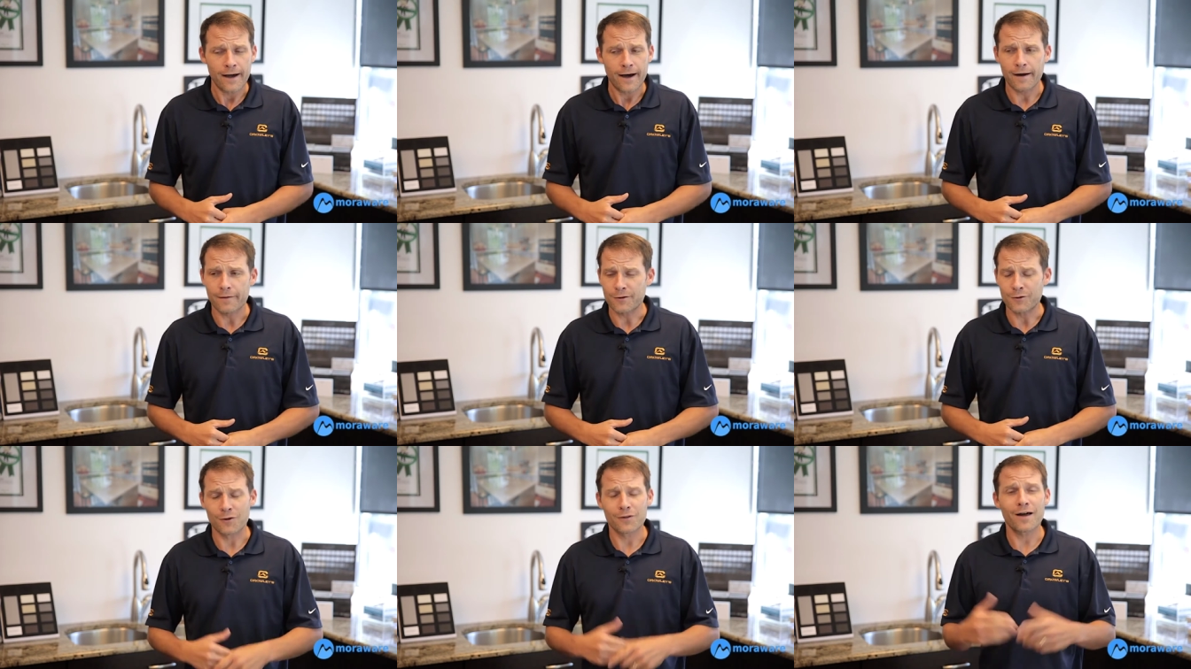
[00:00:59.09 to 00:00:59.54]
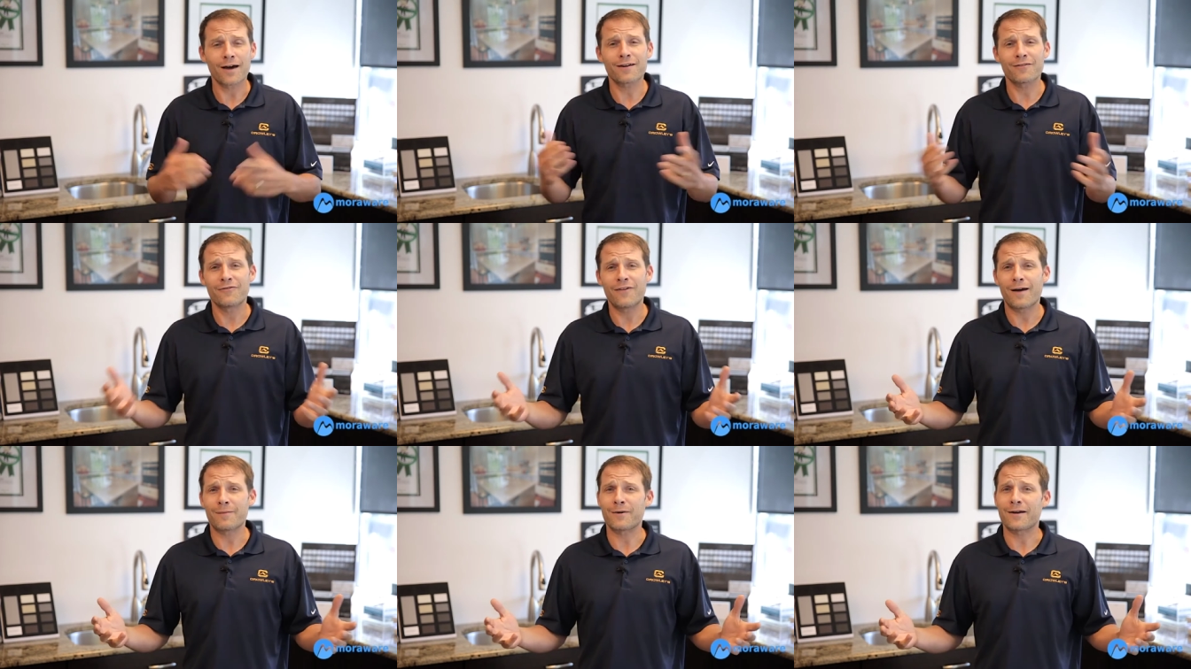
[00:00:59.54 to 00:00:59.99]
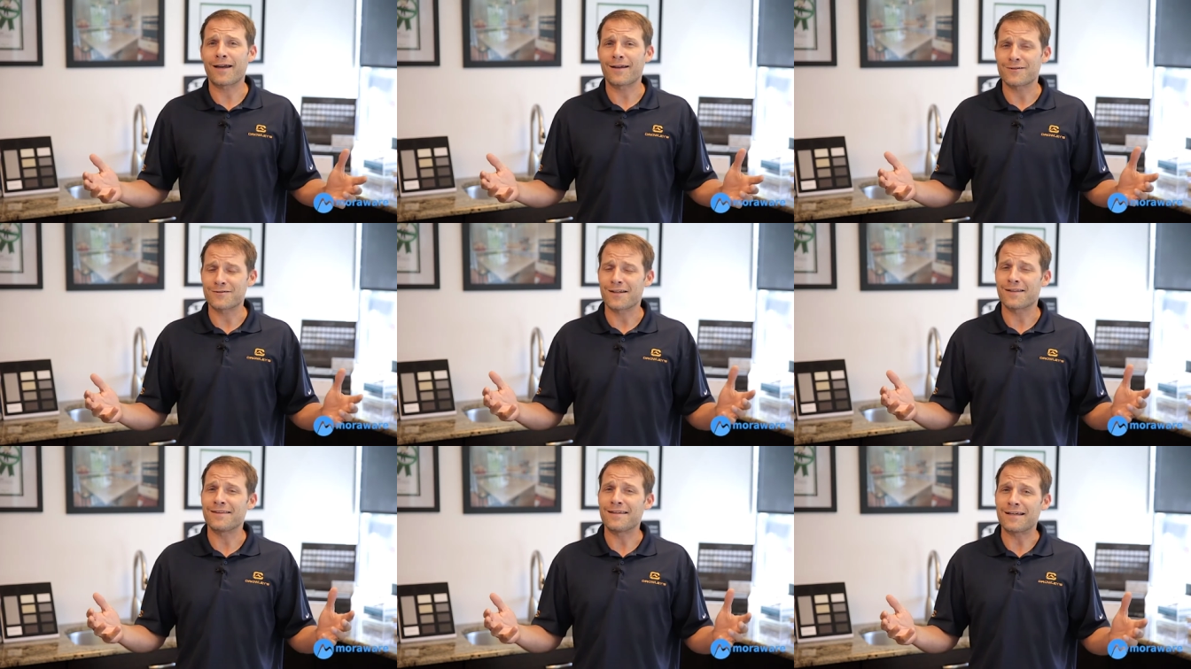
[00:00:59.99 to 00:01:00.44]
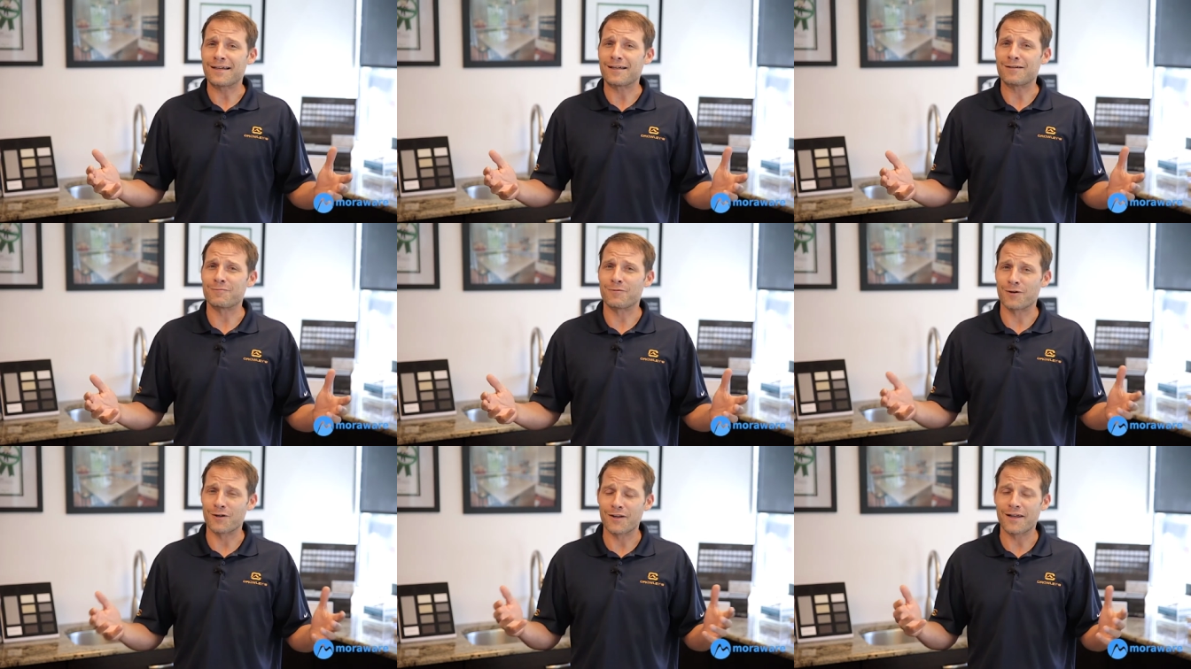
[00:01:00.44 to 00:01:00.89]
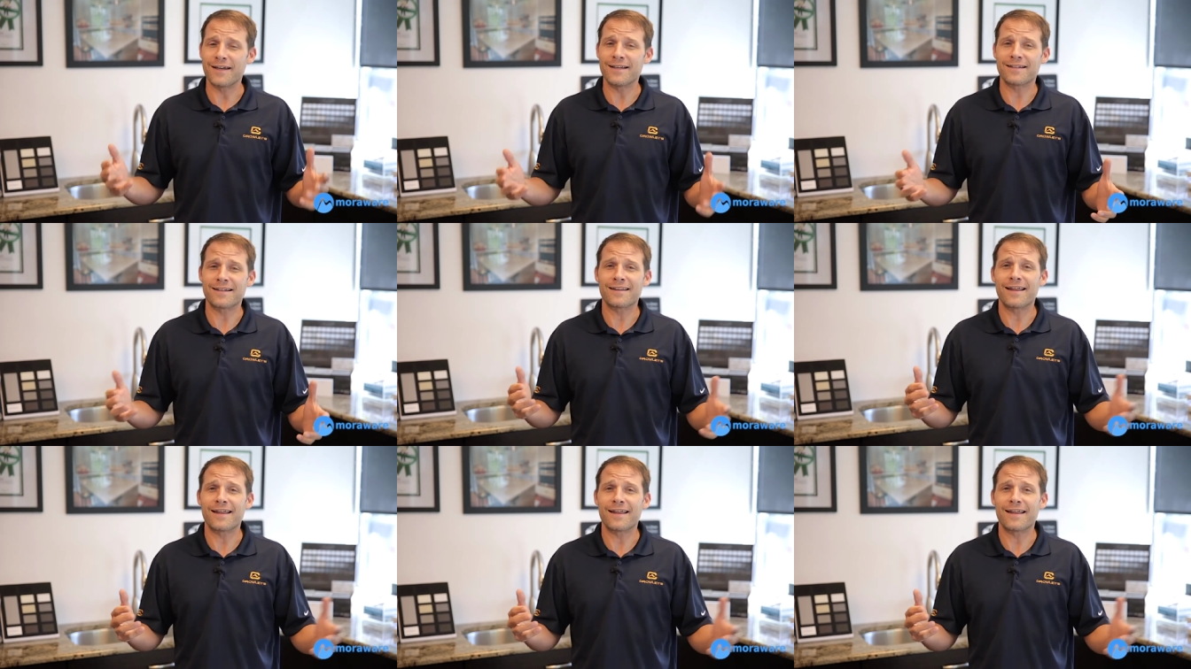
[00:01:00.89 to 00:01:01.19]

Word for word: Um, you know, a lot of fabricators I think can relate